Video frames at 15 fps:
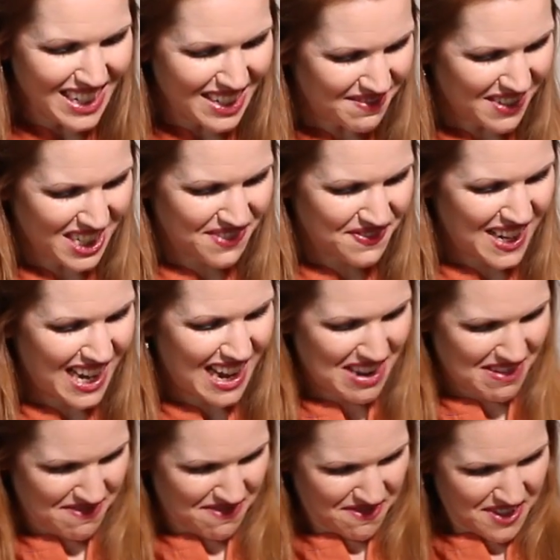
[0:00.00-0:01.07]
It Must Be
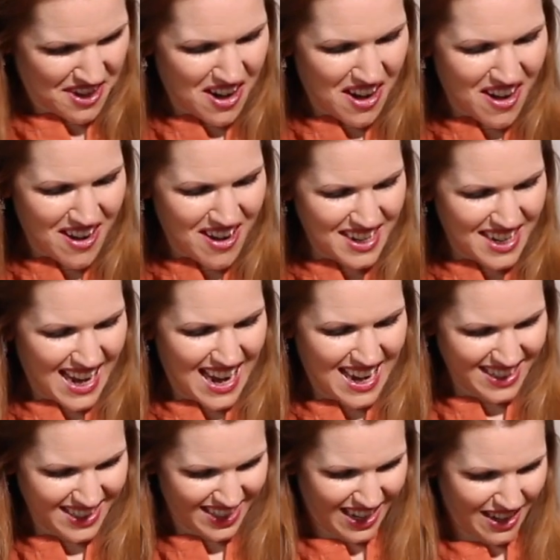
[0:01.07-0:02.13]
Love on
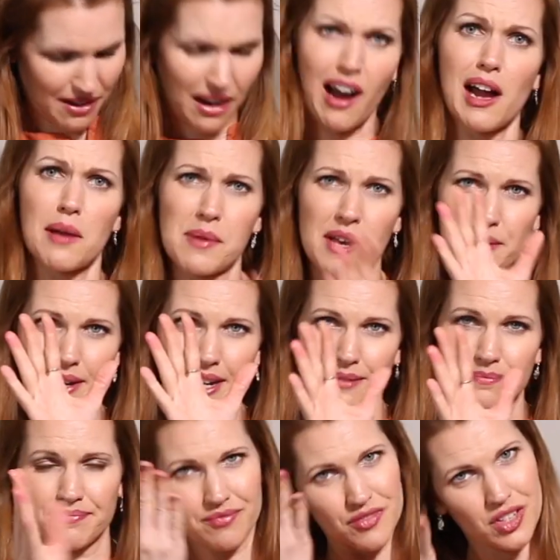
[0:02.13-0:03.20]
alto. Hi, by the way.